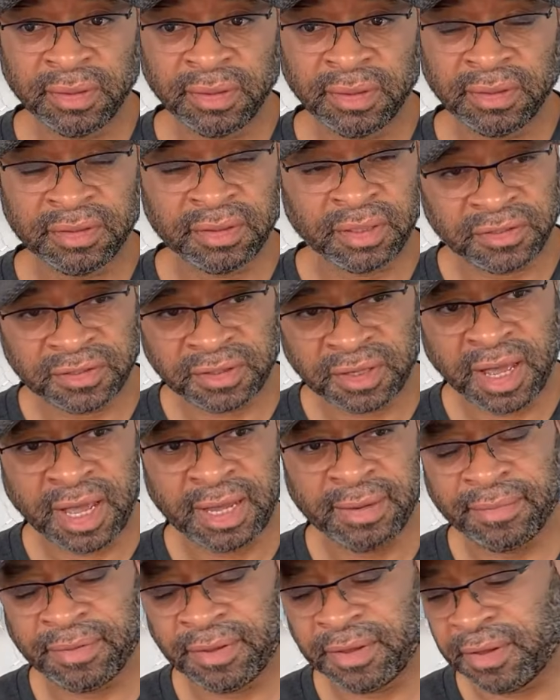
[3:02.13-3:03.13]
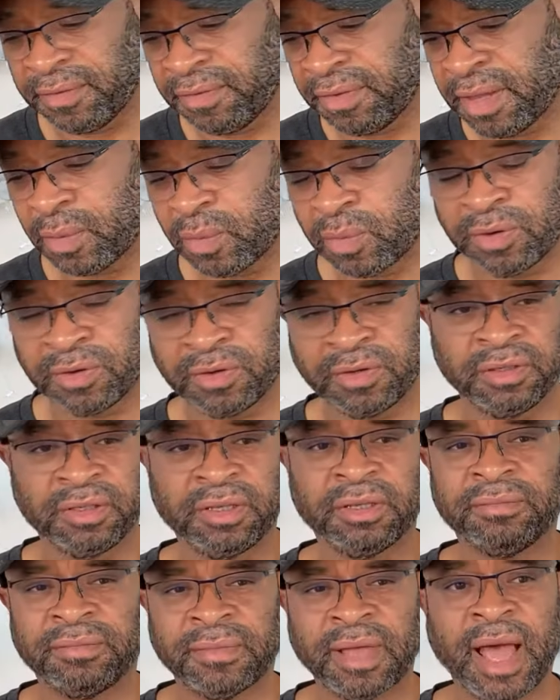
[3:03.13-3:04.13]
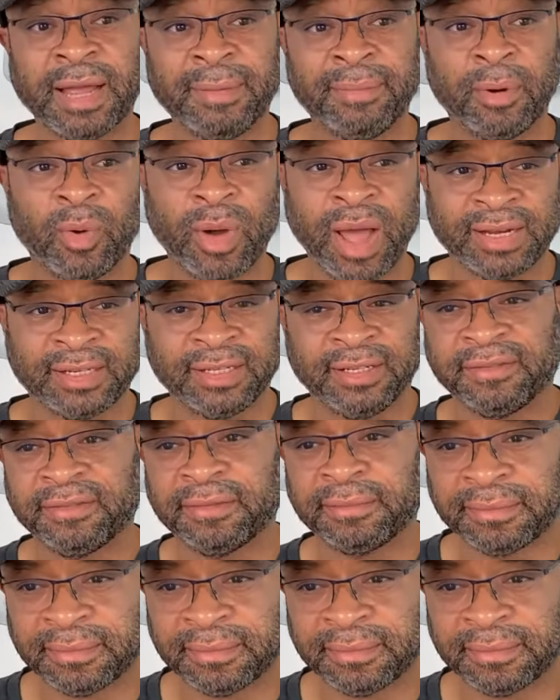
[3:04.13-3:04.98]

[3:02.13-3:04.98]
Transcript: and such the network is hypoactive.